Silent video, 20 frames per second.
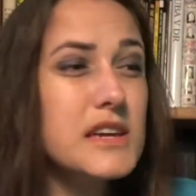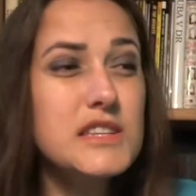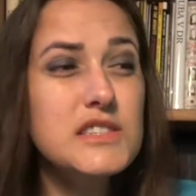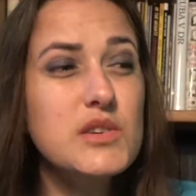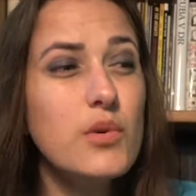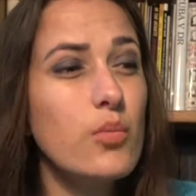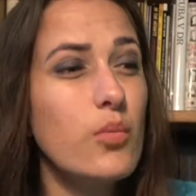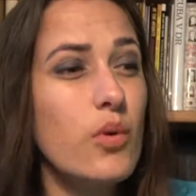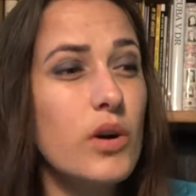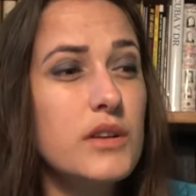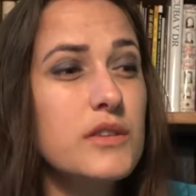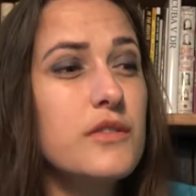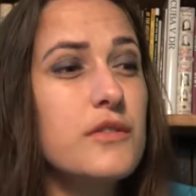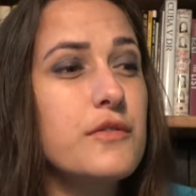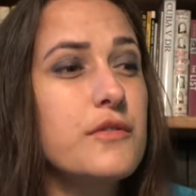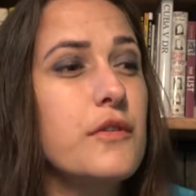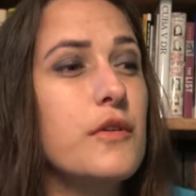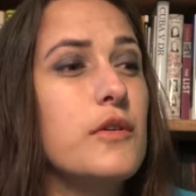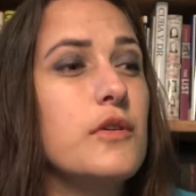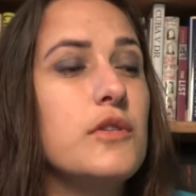it's a
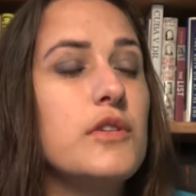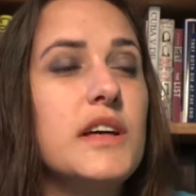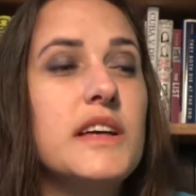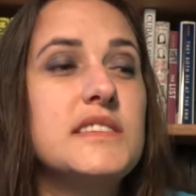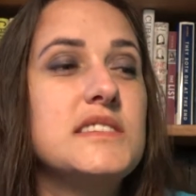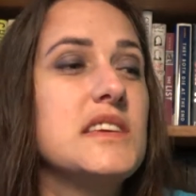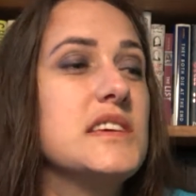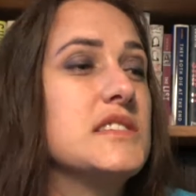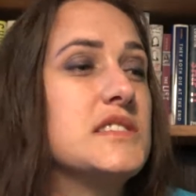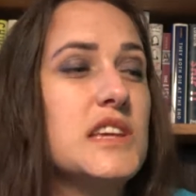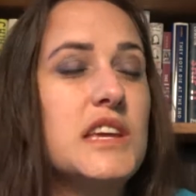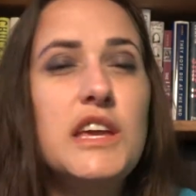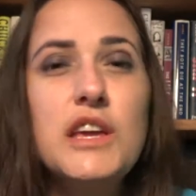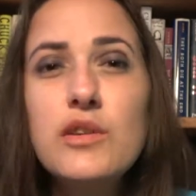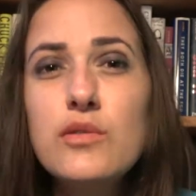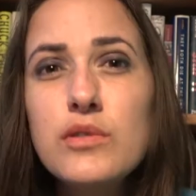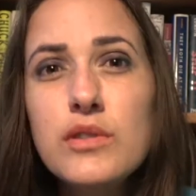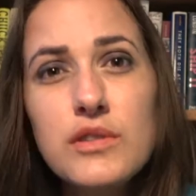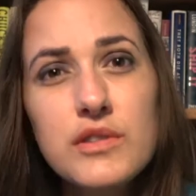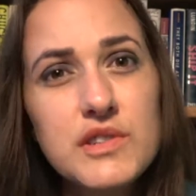wonderful, it's a
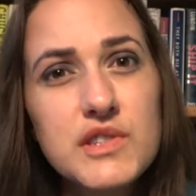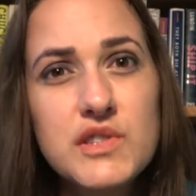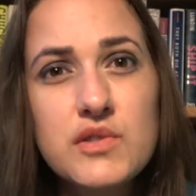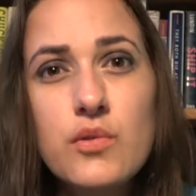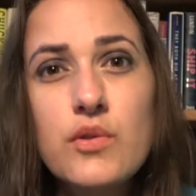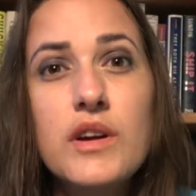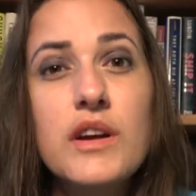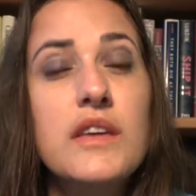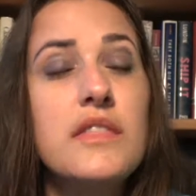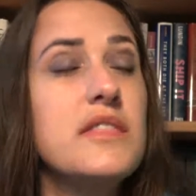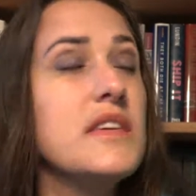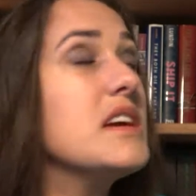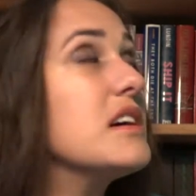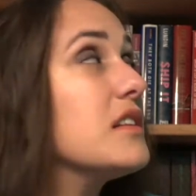cute little story. The